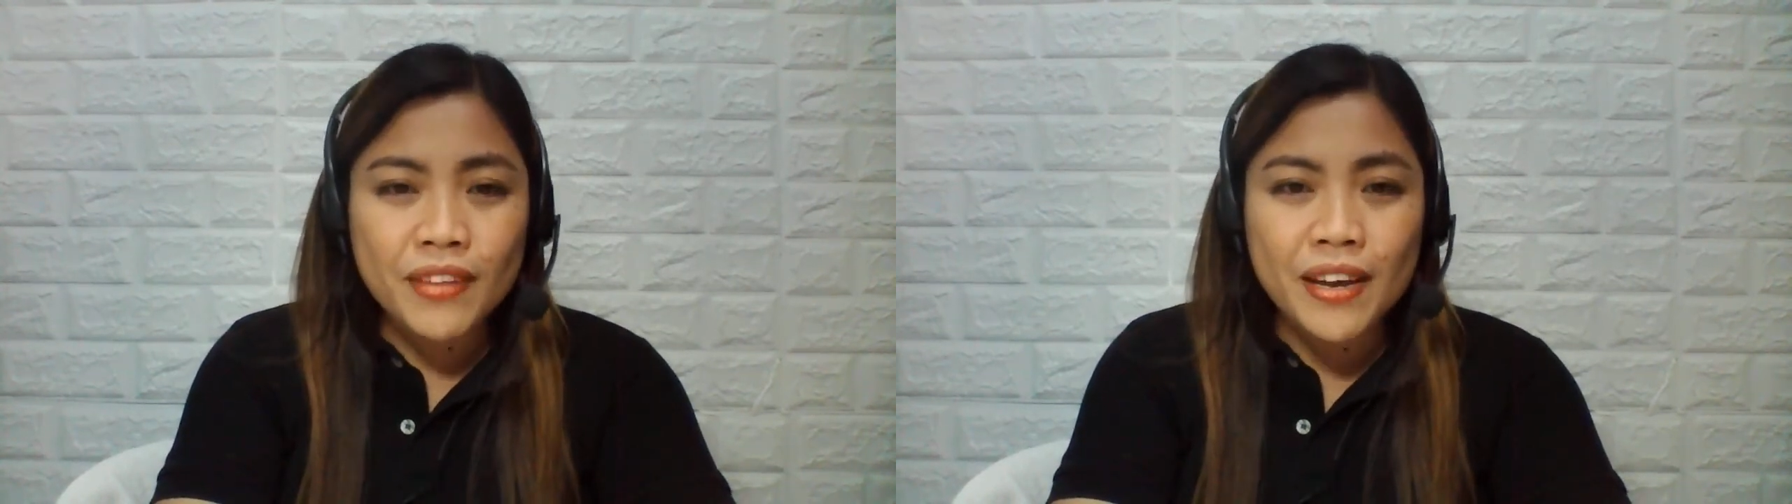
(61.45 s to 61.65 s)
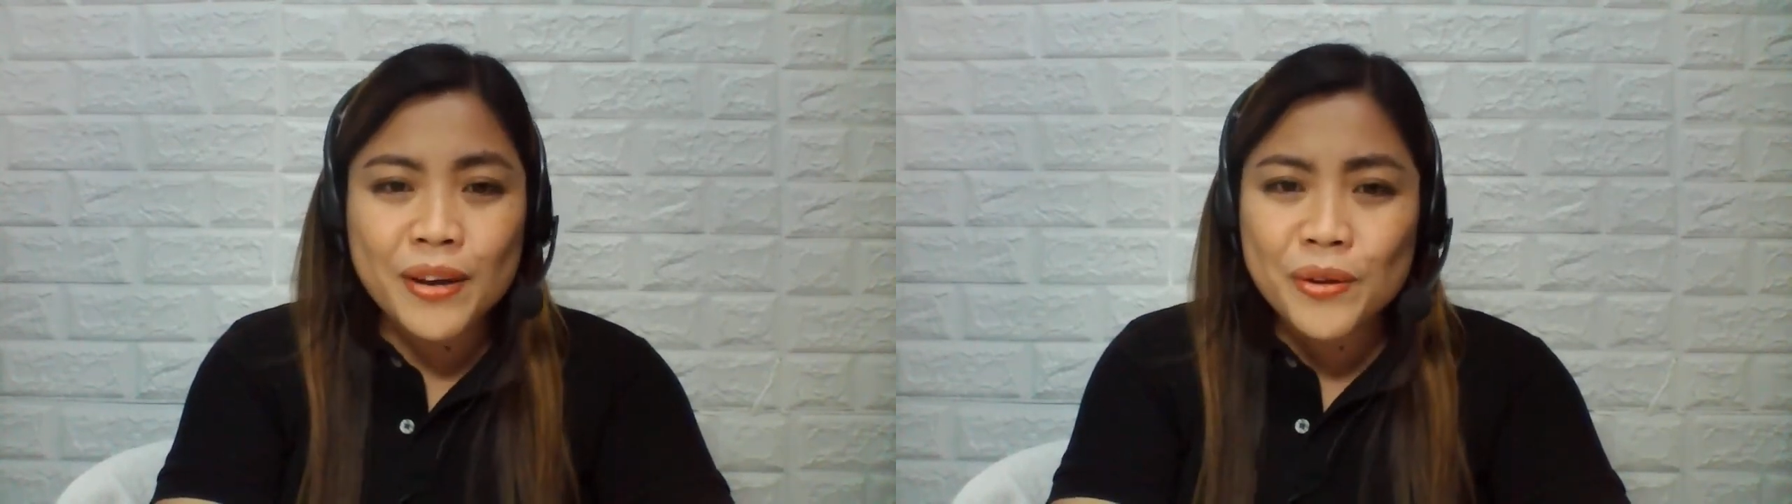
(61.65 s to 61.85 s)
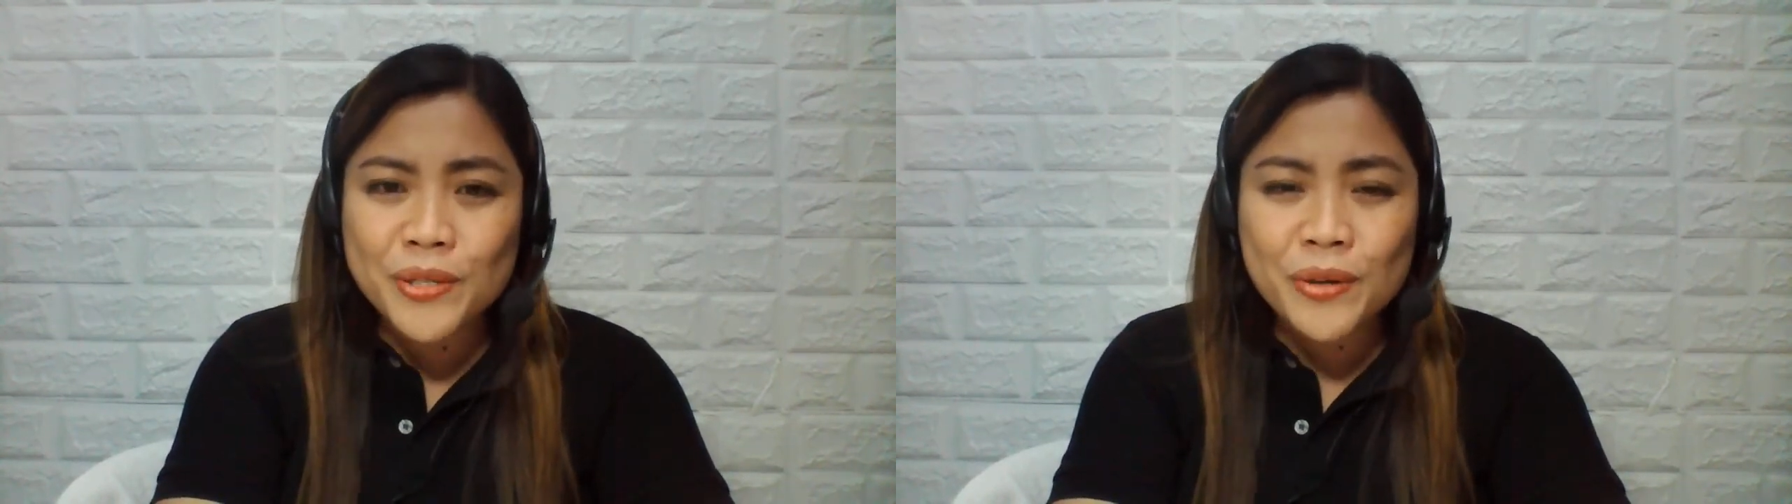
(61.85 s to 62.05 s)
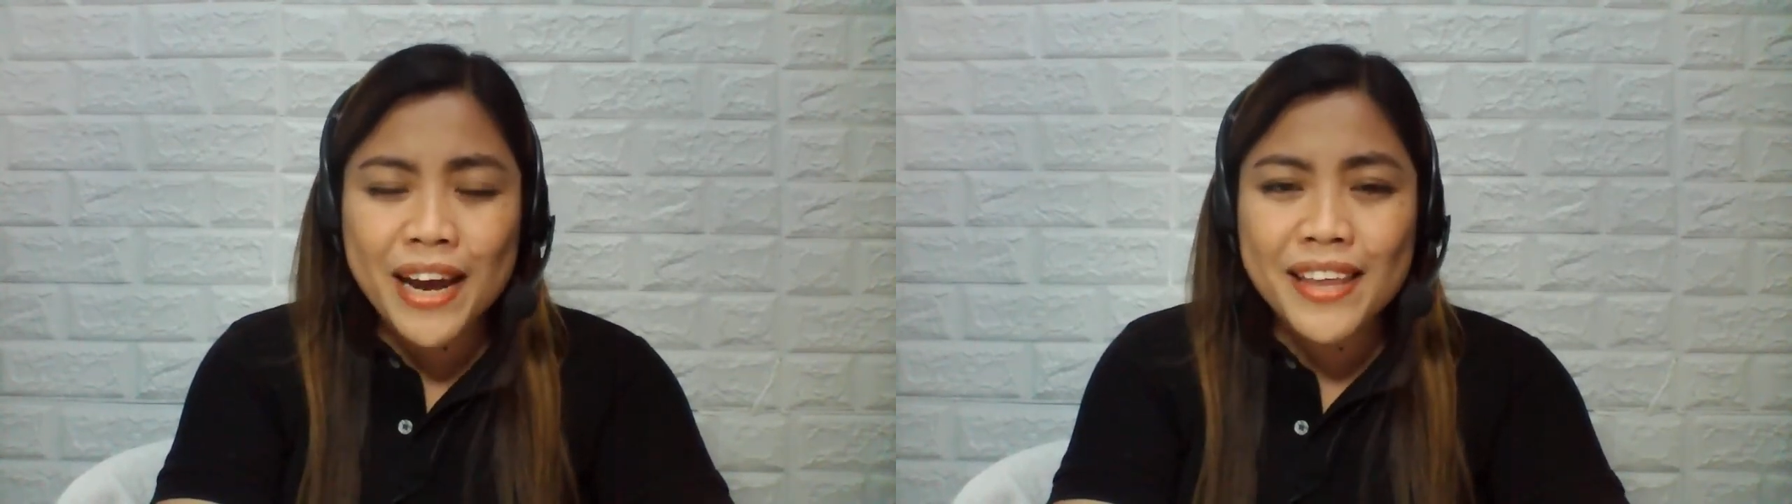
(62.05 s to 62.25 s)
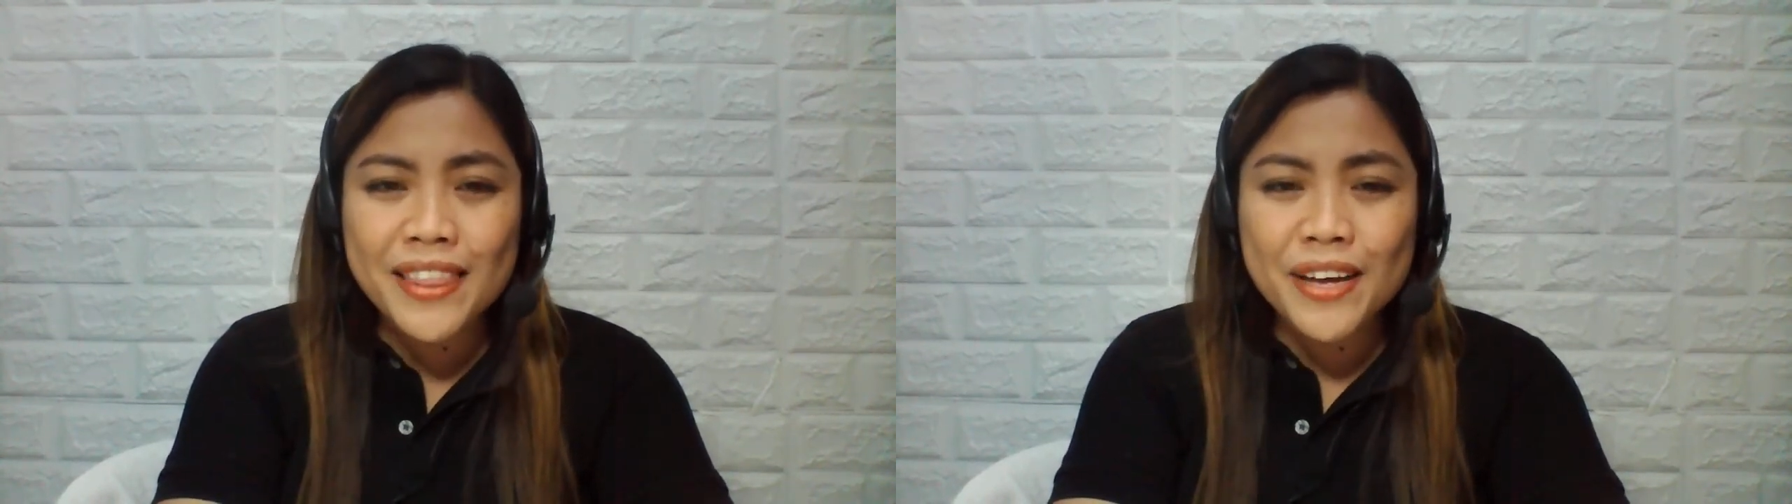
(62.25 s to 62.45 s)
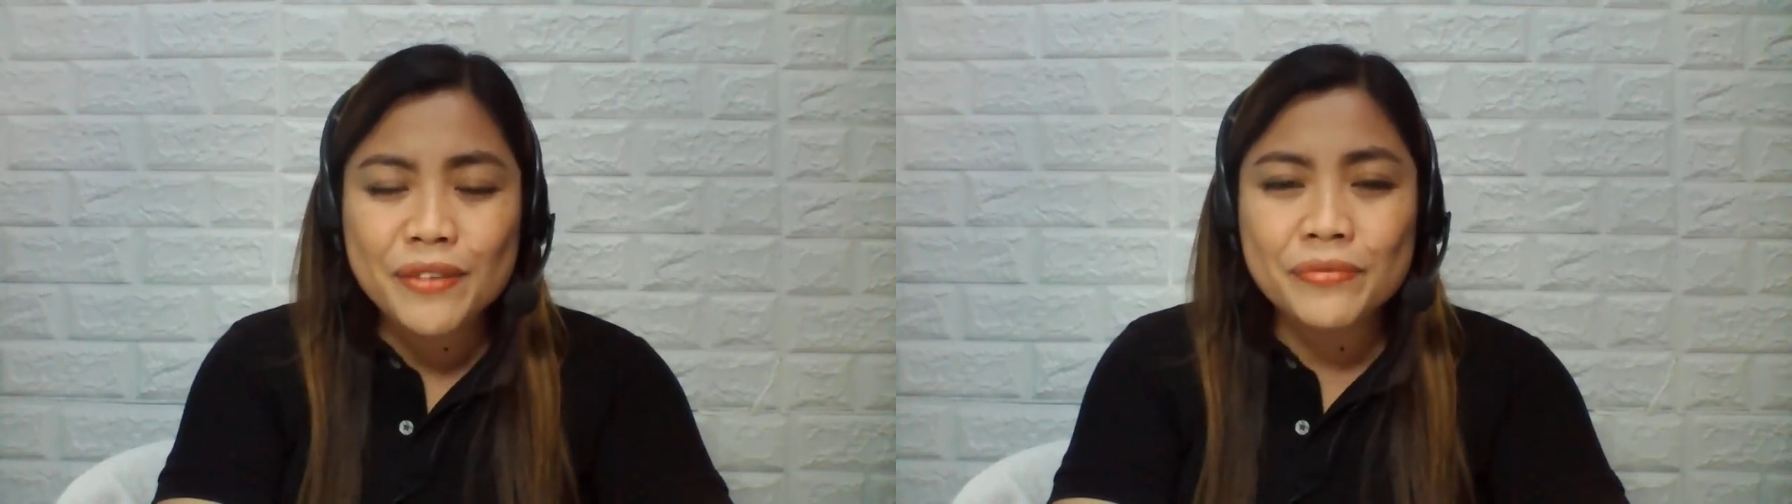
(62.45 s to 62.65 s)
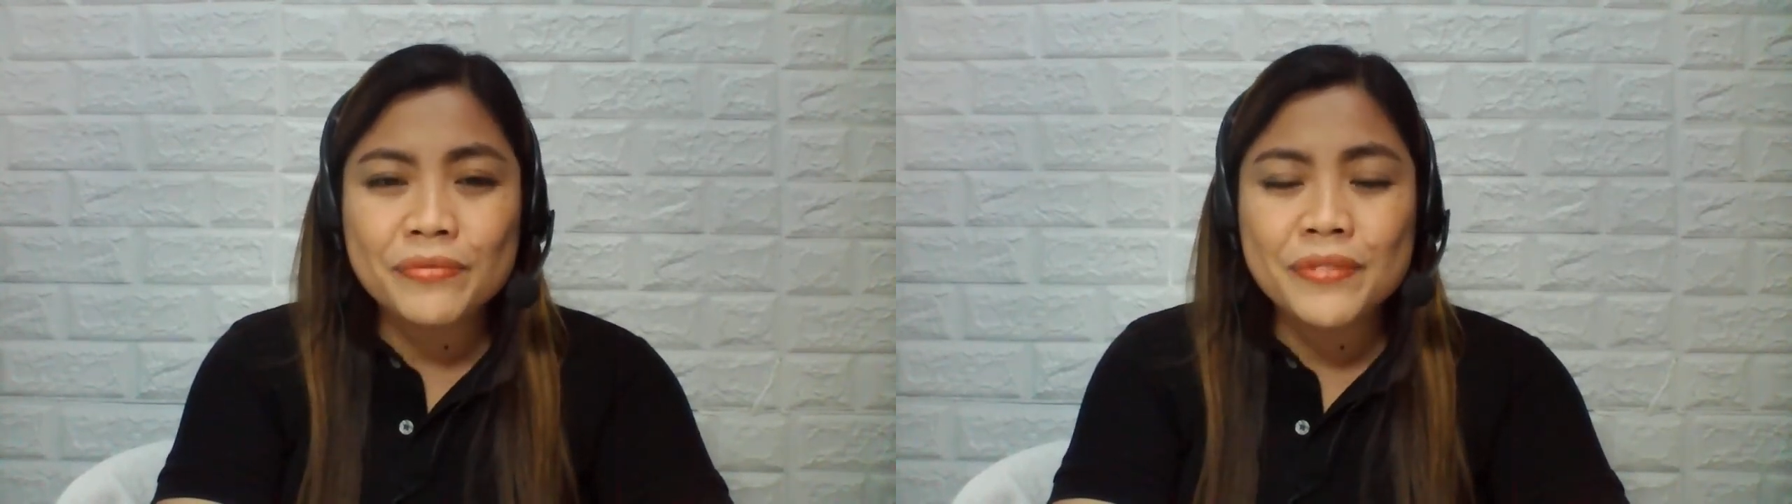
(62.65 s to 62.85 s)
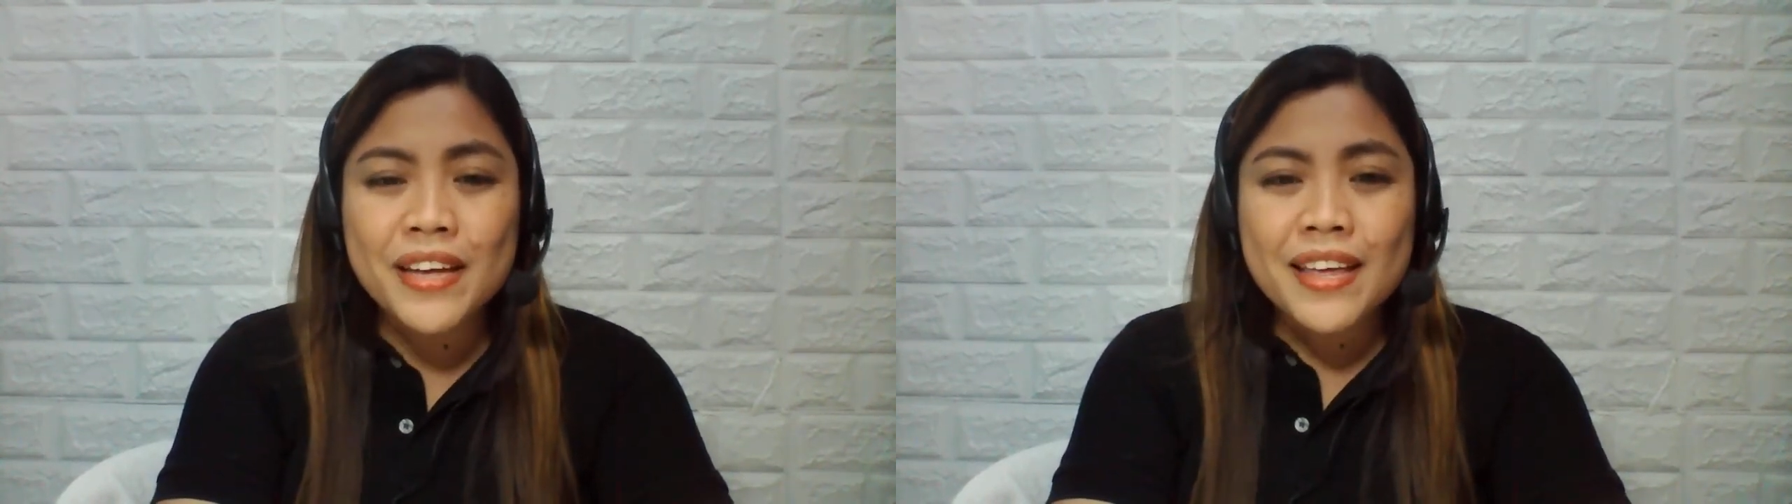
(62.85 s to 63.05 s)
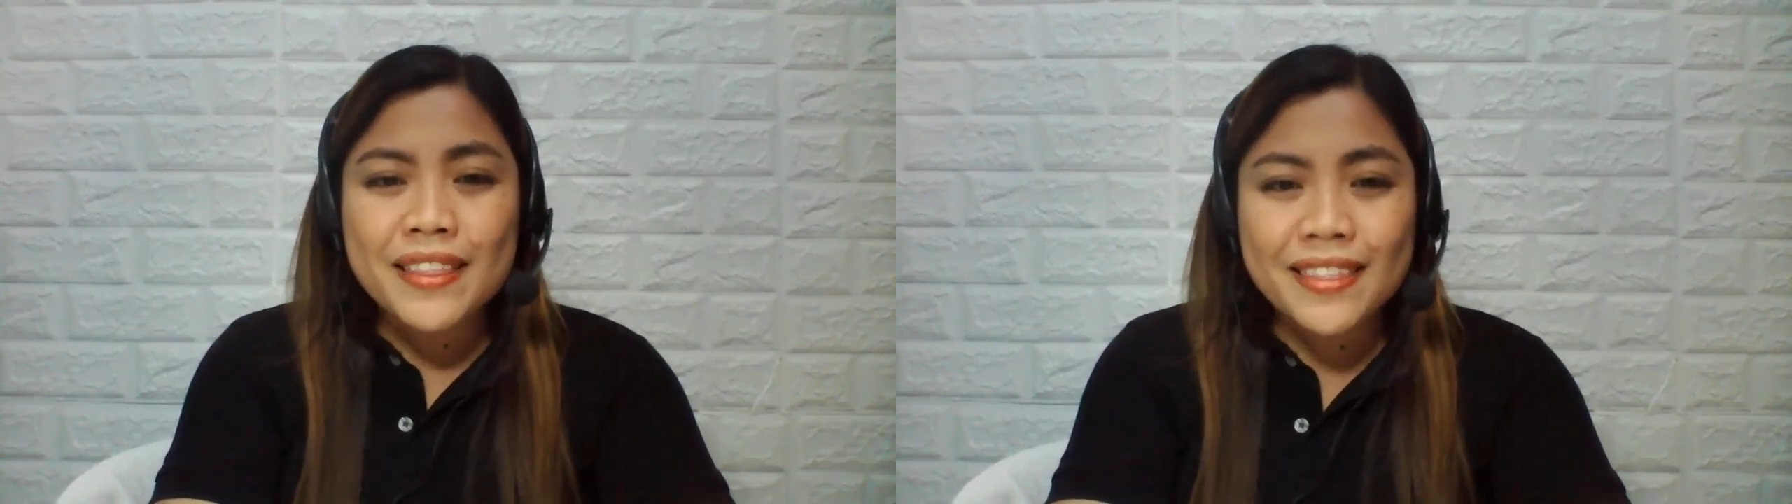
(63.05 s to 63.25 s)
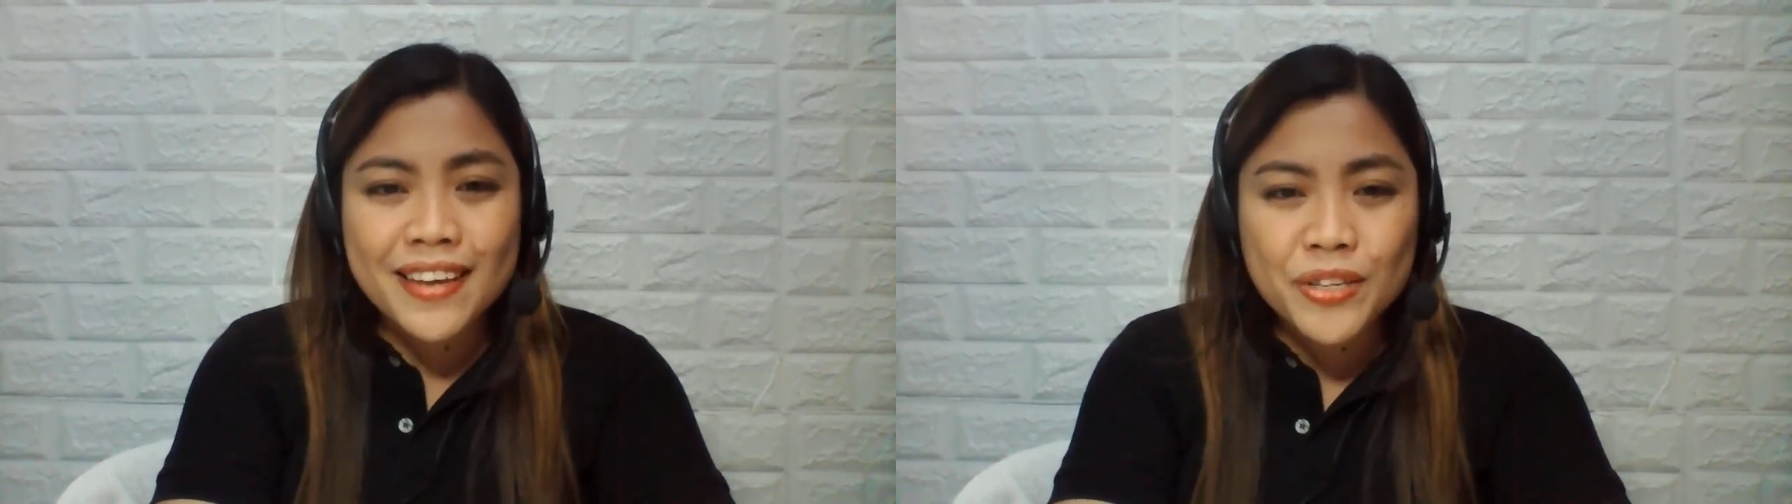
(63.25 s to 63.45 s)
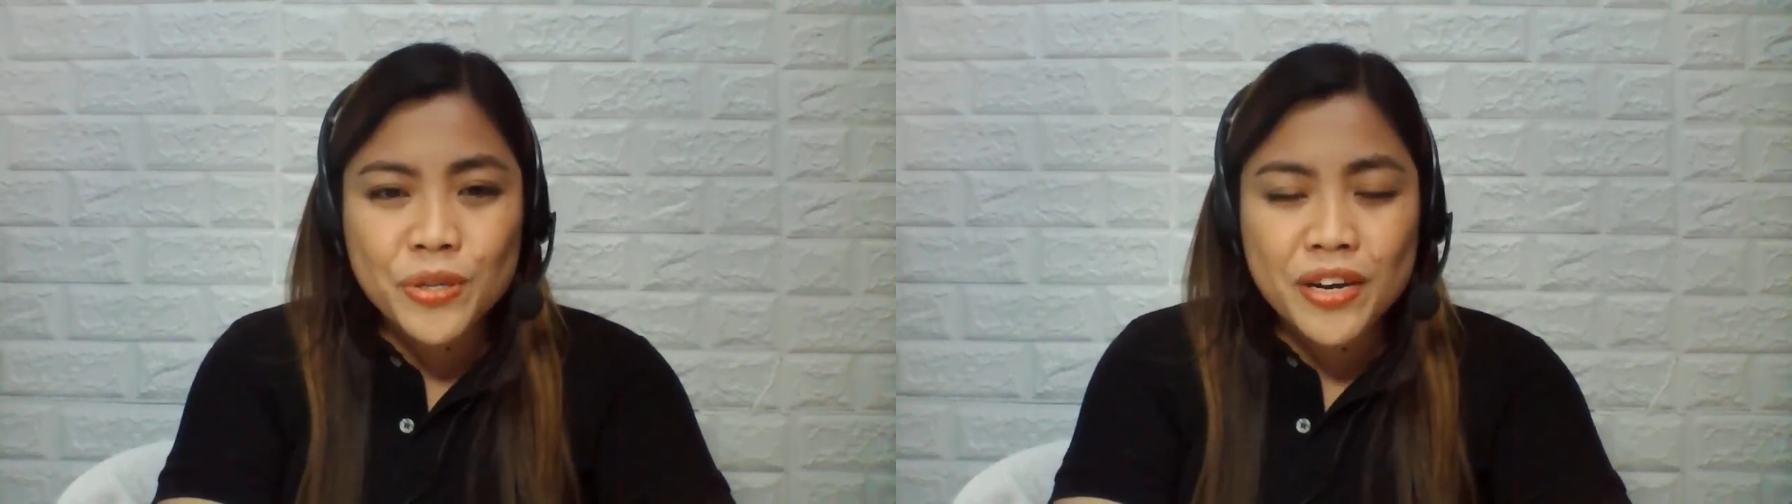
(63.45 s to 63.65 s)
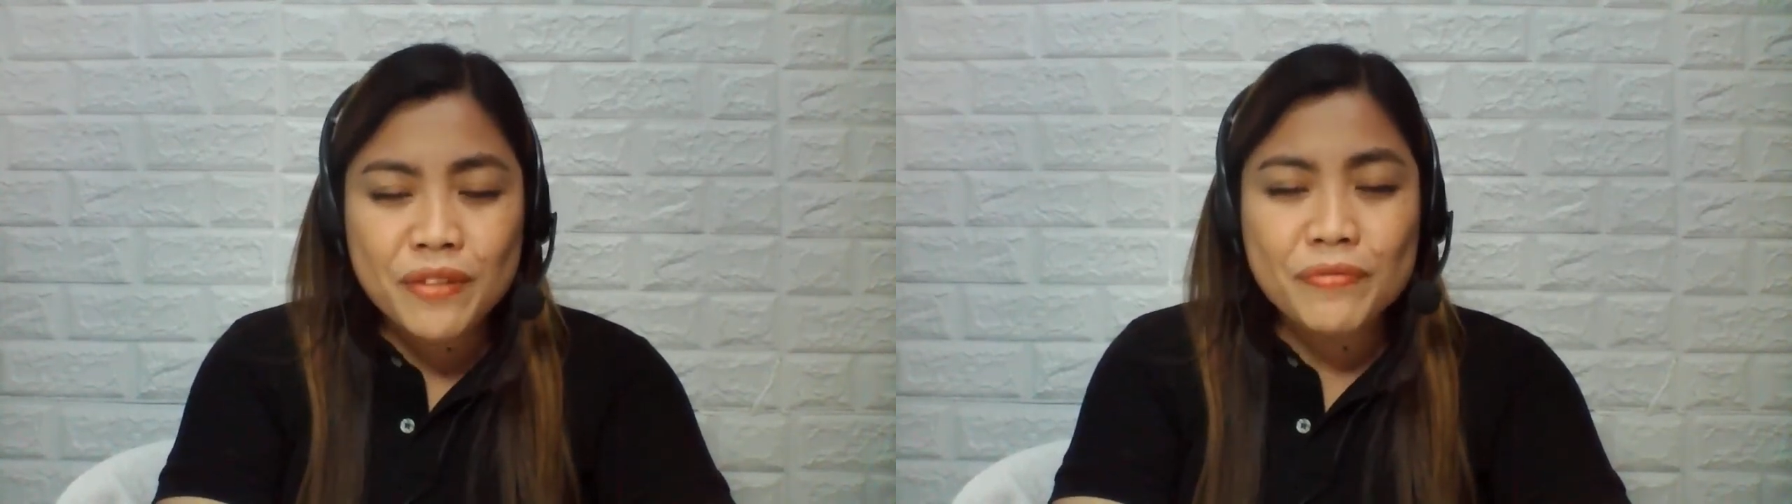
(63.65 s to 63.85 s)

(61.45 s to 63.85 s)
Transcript: And also, I love teaching